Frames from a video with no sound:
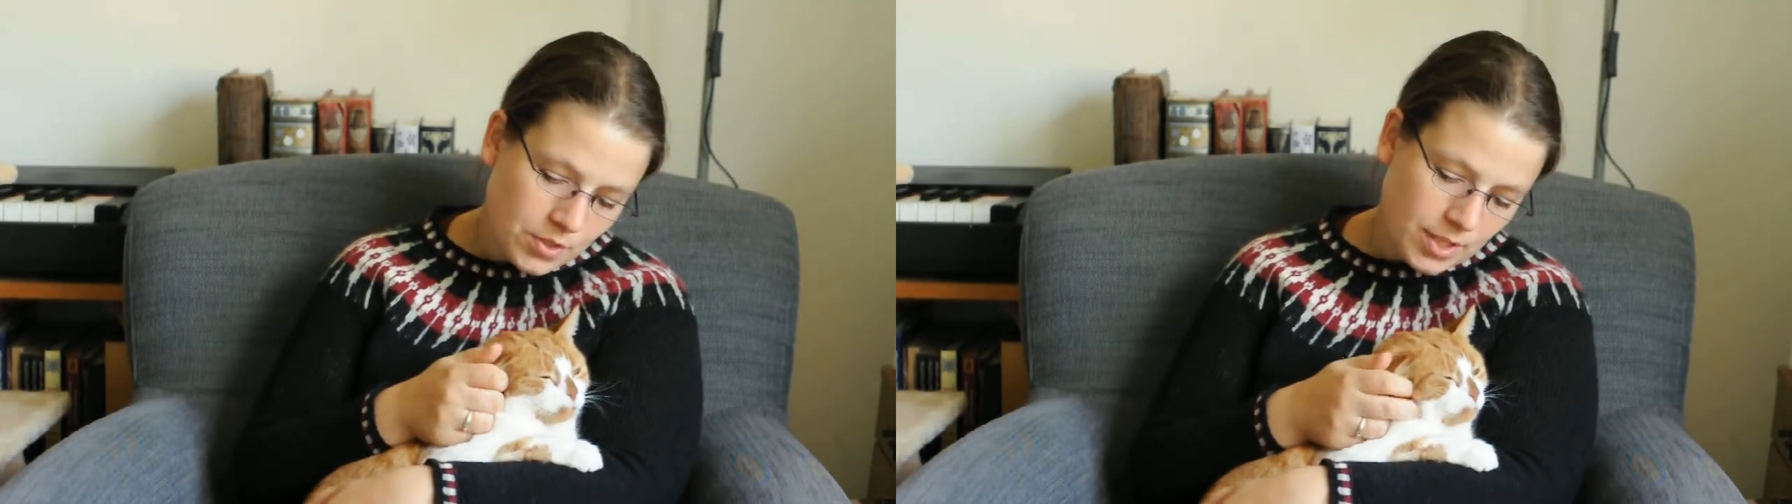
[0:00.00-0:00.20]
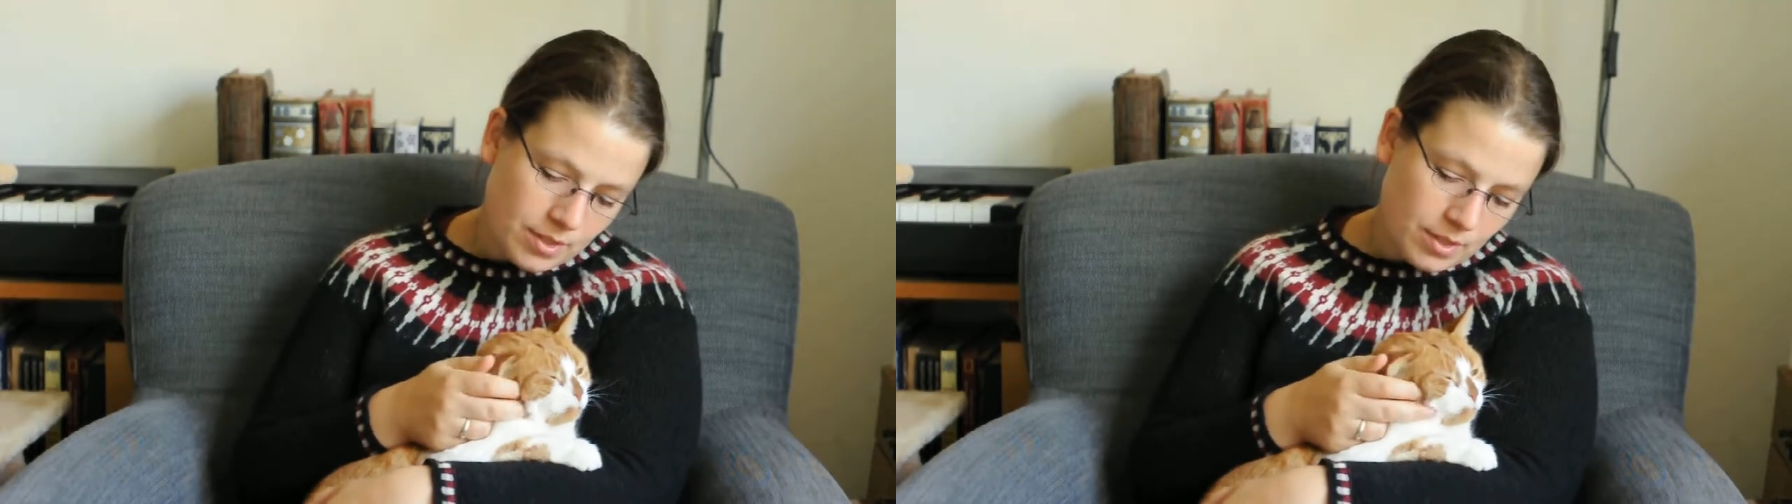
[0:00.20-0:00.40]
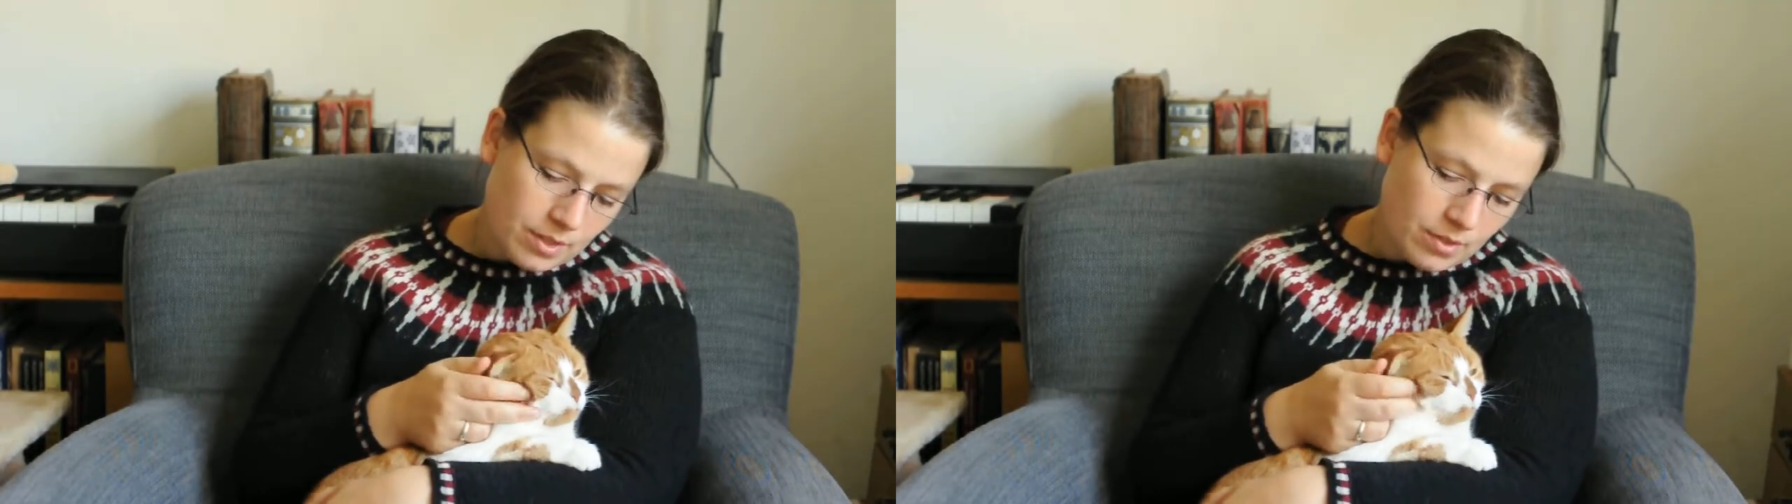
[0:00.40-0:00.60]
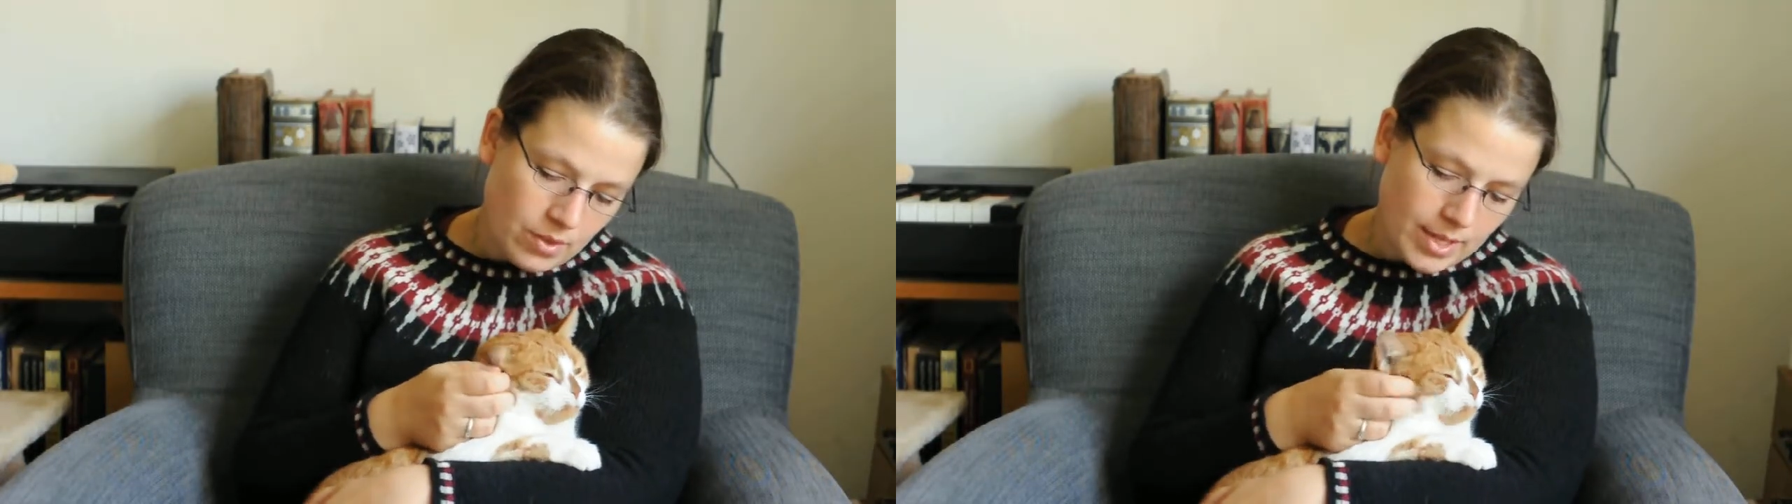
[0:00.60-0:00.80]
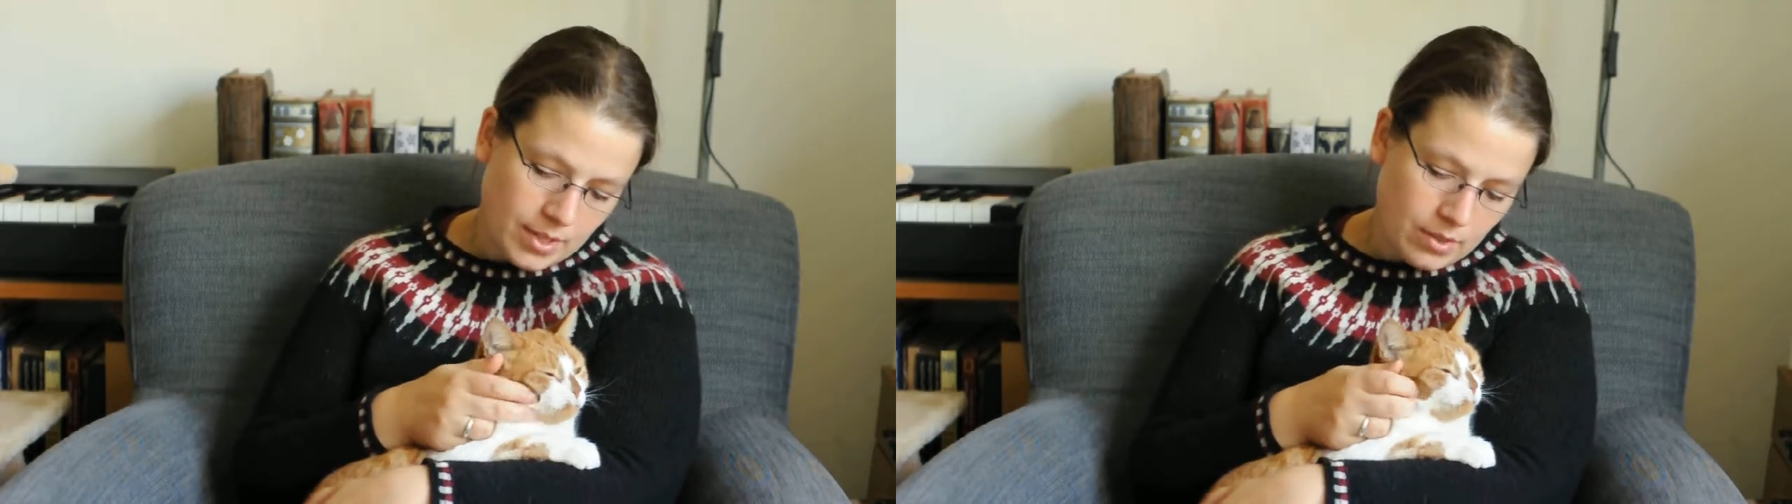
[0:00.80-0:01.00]
She's a
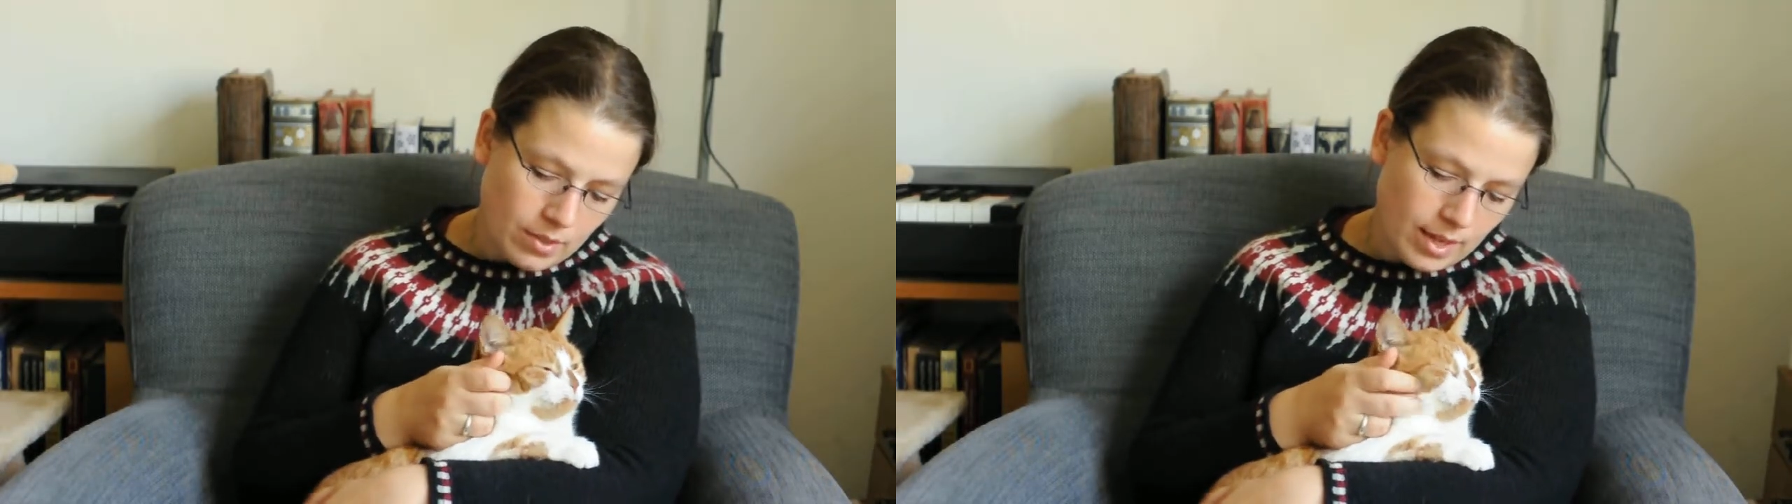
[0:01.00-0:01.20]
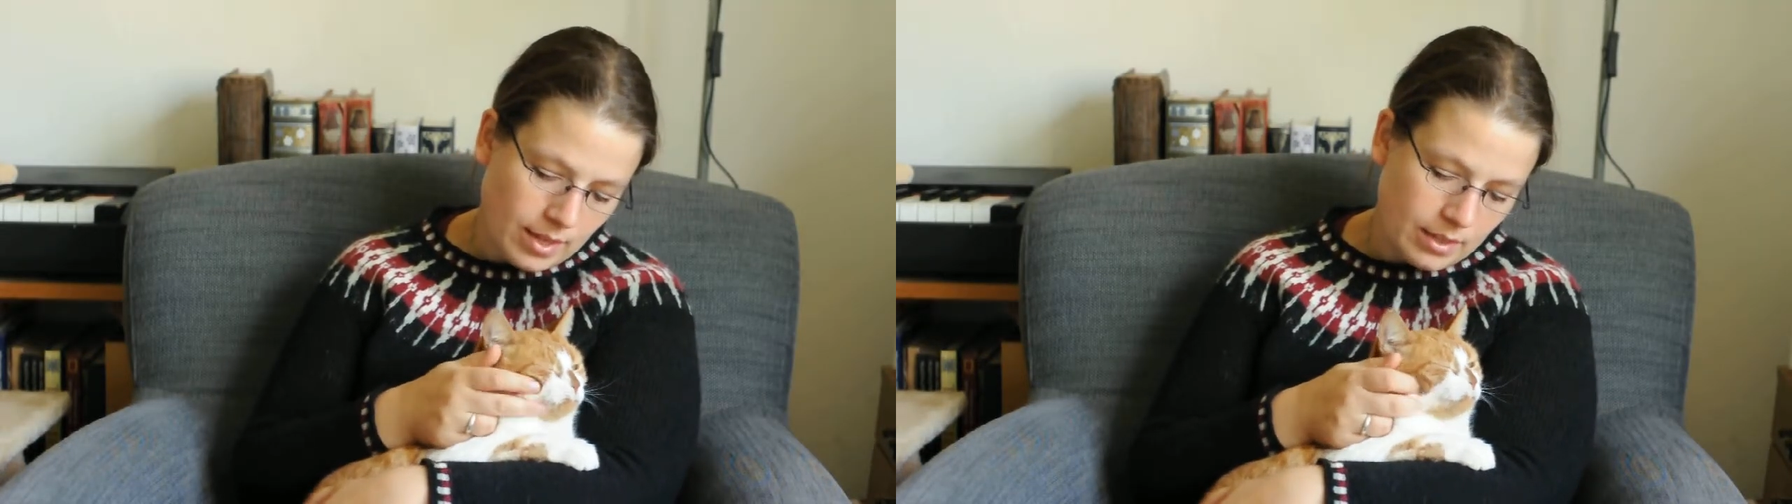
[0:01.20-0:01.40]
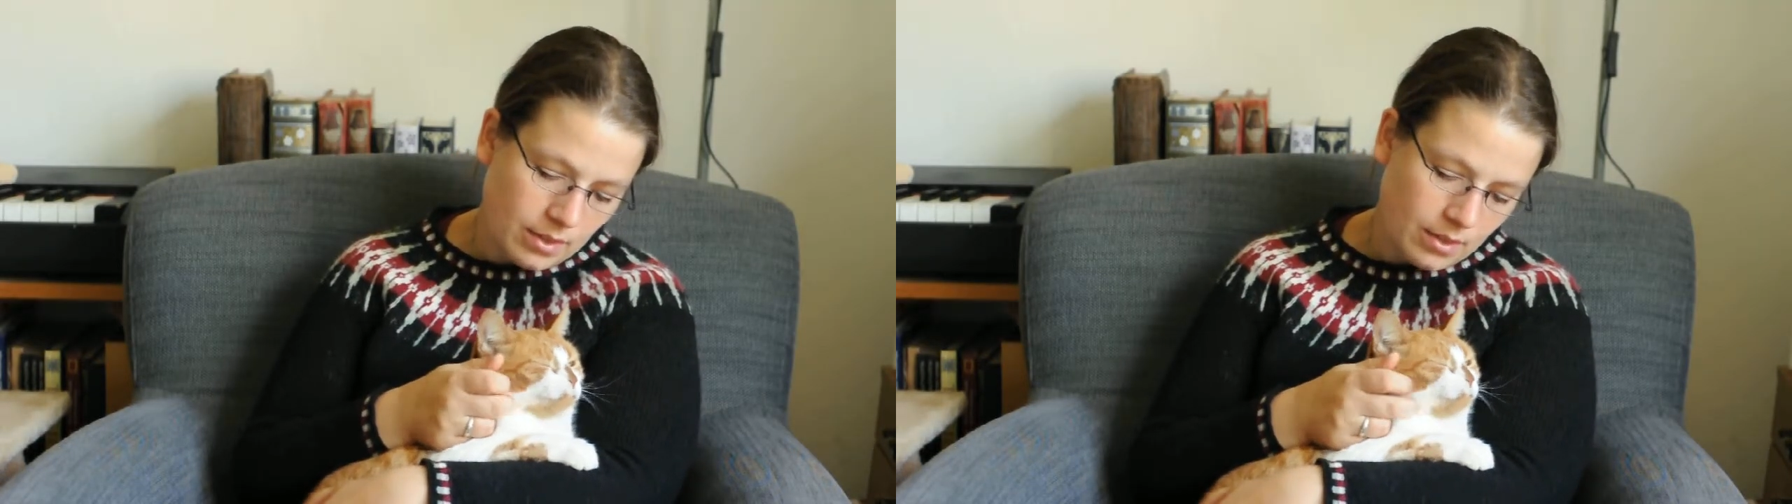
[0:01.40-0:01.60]
rescue cat.